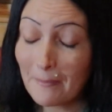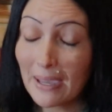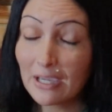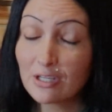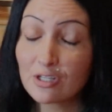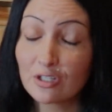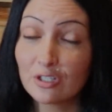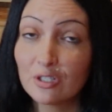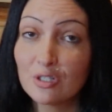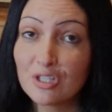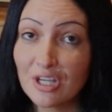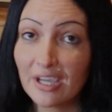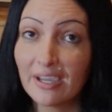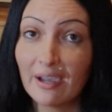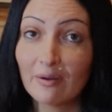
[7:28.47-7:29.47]
Make sure you
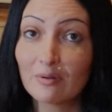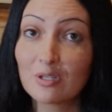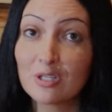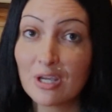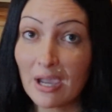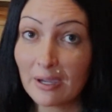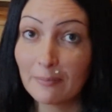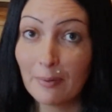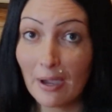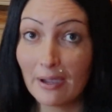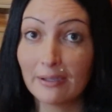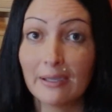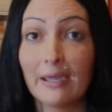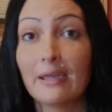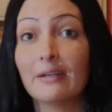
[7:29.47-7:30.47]
check out
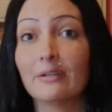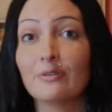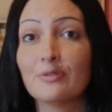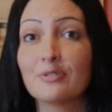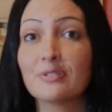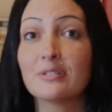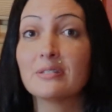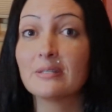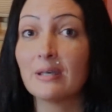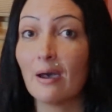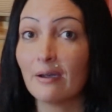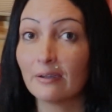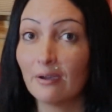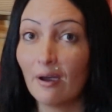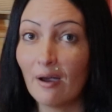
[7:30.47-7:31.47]

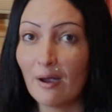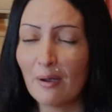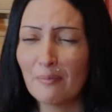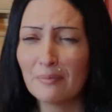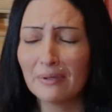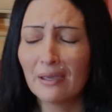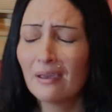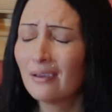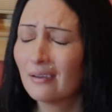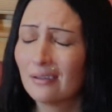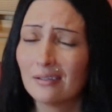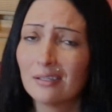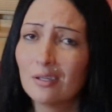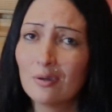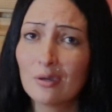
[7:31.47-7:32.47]
jackpotcandles.com.
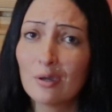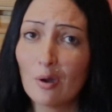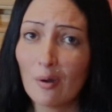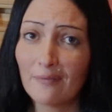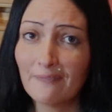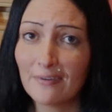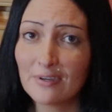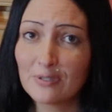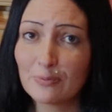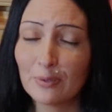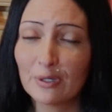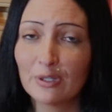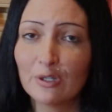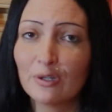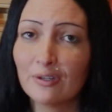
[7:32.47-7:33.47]
You can go on
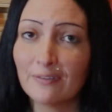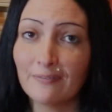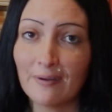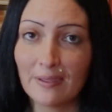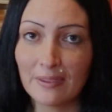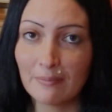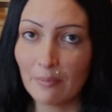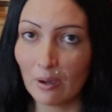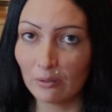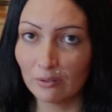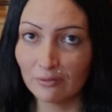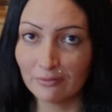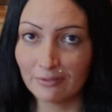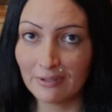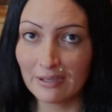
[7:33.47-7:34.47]
Facebook, you're going to find them all
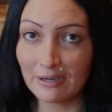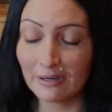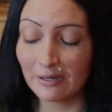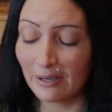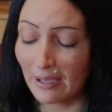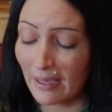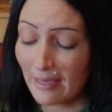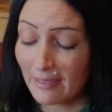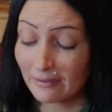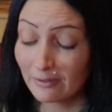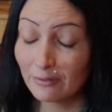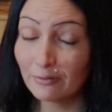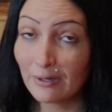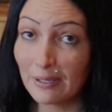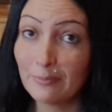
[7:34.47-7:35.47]
over there.
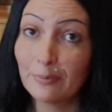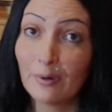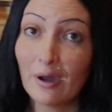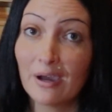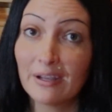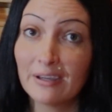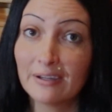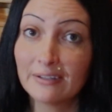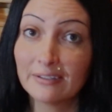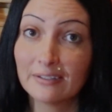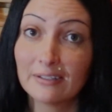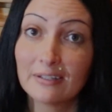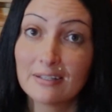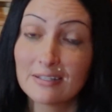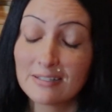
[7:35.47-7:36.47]
Great product,
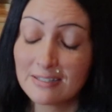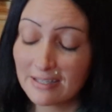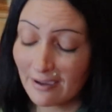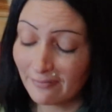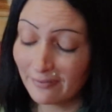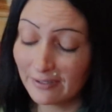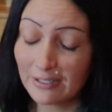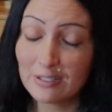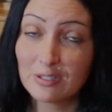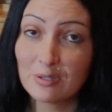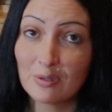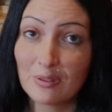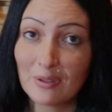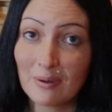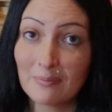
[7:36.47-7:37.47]
definite
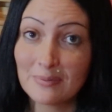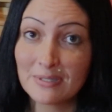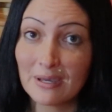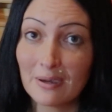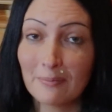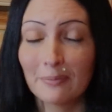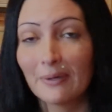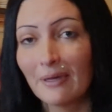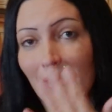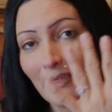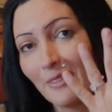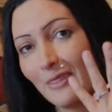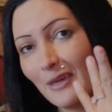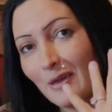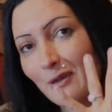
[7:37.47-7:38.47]
two thumbs up.
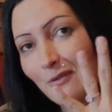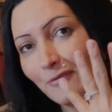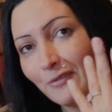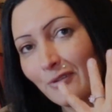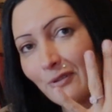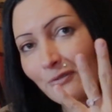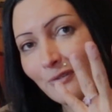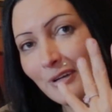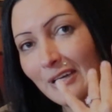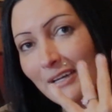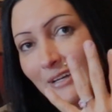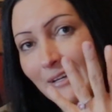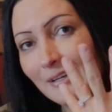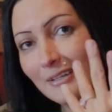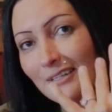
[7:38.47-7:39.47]
Thank you for the
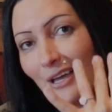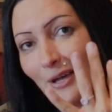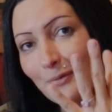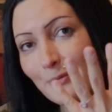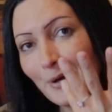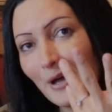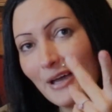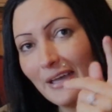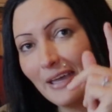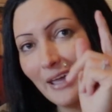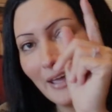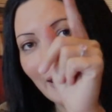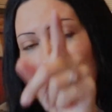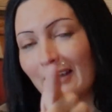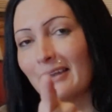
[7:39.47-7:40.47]
ring, Jackpot,
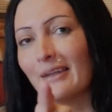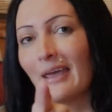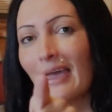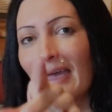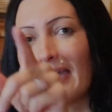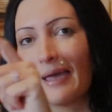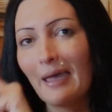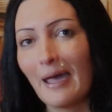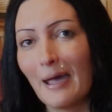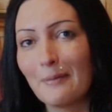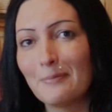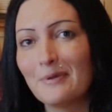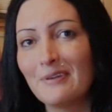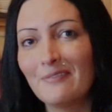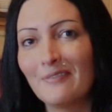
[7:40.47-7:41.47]
and
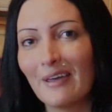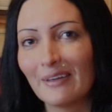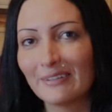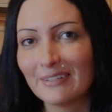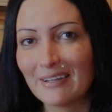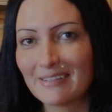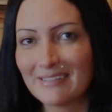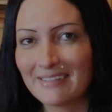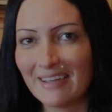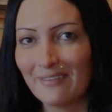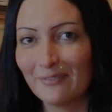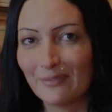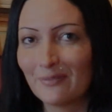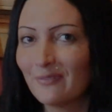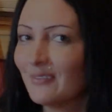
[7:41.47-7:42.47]
happy Valentine's Day
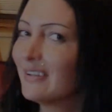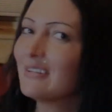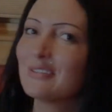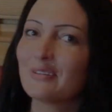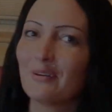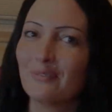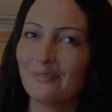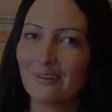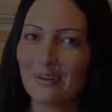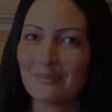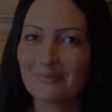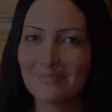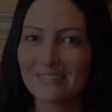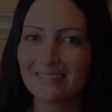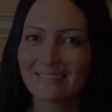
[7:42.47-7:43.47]
from Venus Cove
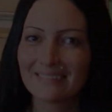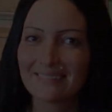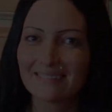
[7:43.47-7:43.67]
Farms.